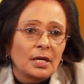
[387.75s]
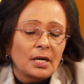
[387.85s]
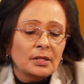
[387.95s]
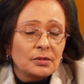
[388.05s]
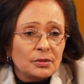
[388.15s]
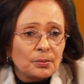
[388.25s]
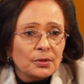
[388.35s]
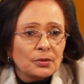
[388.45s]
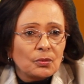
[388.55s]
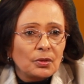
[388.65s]
At this
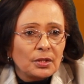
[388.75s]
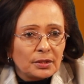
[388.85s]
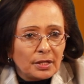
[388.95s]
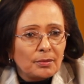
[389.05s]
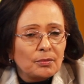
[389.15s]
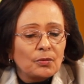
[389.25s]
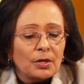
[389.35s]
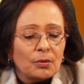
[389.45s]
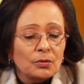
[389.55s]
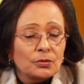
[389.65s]
particular time, we
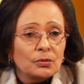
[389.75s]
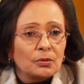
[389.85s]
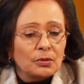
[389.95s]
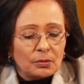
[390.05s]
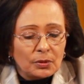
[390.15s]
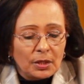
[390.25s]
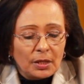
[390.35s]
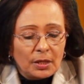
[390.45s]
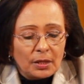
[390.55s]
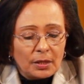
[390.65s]
are also you
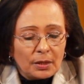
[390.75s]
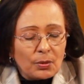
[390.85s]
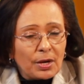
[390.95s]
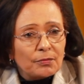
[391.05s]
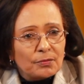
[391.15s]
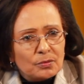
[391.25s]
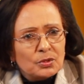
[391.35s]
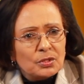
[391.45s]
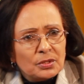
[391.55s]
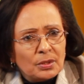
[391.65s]
know, uh, we have
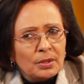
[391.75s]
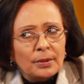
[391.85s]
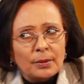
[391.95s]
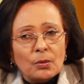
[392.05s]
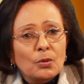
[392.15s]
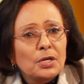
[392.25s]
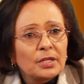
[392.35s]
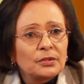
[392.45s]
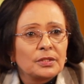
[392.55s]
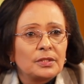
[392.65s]
uh,
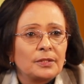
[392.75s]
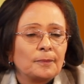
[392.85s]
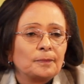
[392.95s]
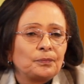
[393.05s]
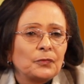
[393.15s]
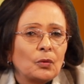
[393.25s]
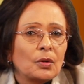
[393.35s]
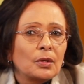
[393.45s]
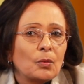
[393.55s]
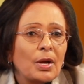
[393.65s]
connected or
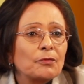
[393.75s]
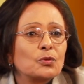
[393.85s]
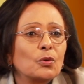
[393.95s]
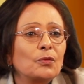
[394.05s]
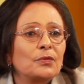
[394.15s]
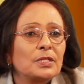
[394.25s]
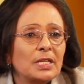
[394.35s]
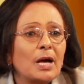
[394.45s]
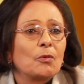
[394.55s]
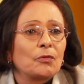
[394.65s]
we have solved
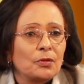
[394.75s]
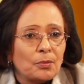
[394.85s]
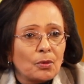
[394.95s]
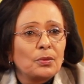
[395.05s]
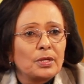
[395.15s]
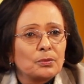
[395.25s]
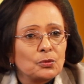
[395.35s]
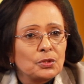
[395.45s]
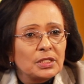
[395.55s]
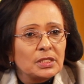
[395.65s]
some of the problems
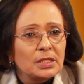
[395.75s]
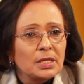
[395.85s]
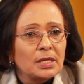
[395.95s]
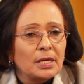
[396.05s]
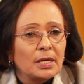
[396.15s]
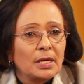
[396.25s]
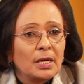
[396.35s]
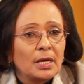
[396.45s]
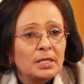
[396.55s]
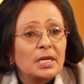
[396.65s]
which is in the
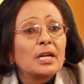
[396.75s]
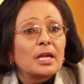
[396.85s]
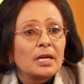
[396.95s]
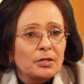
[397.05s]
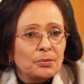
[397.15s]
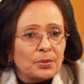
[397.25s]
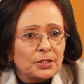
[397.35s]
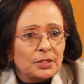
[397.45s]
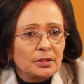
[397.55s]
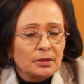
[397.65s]
Denakil
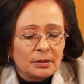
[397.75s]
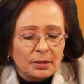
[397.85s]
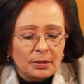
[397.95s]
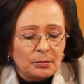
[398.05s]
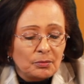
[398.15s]
depression. Uh,